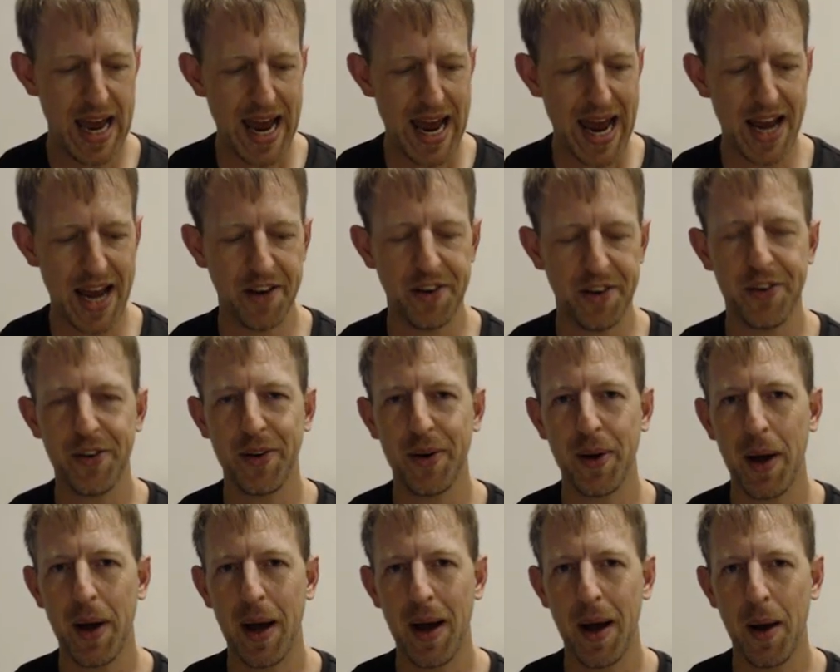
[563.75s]
and
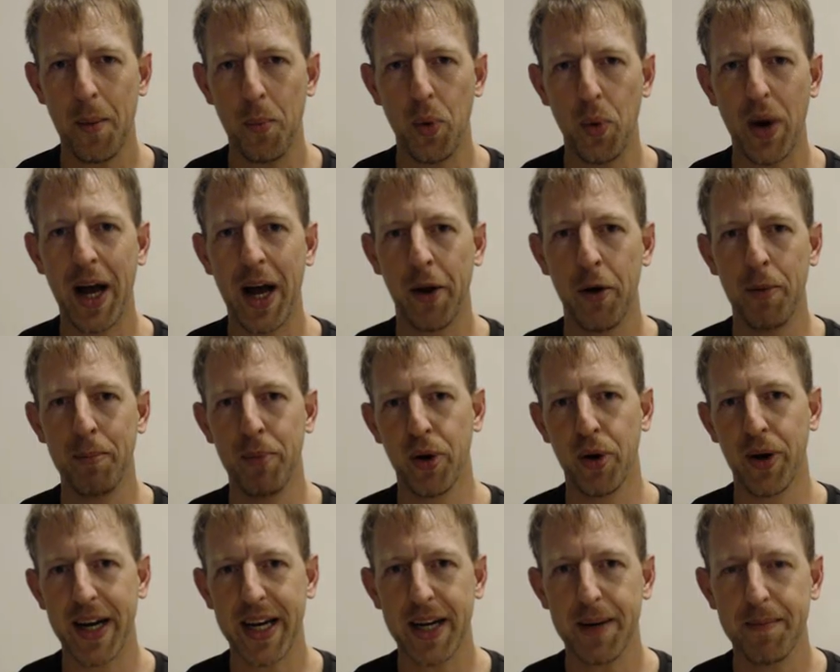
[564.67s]
Paolo
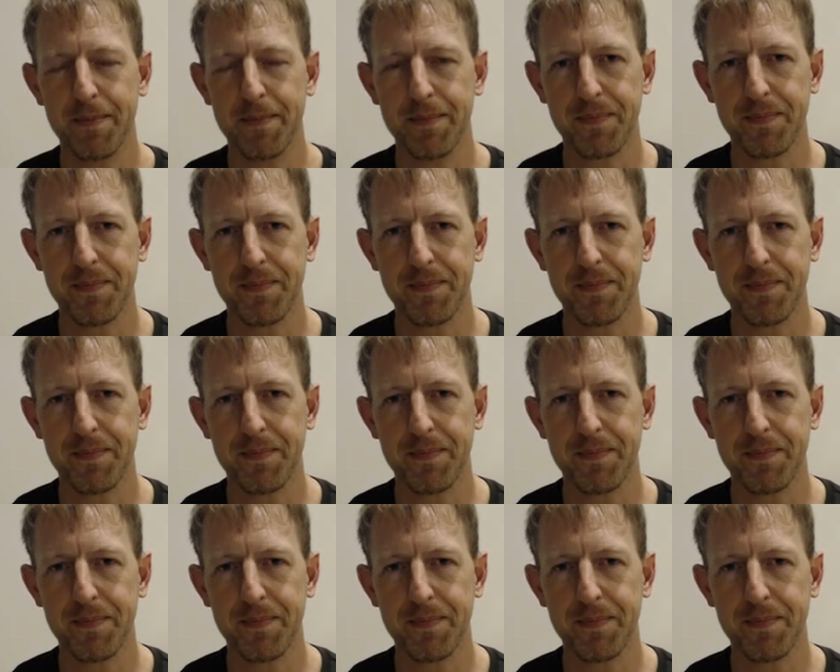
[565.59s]
Boy.